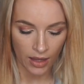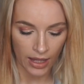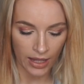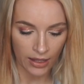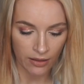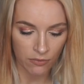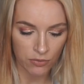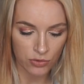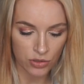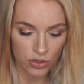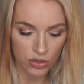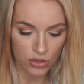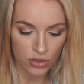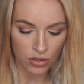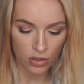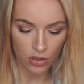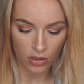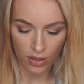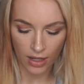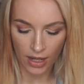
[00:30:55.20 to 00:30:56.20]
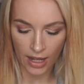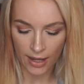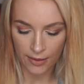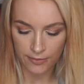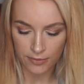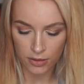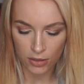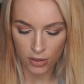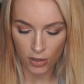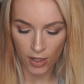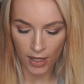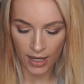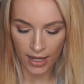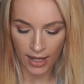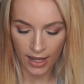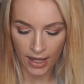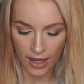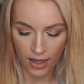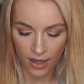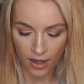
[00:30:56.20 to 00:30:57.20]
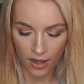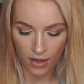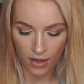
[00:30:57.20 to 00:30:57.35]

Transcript: it would just look absolutely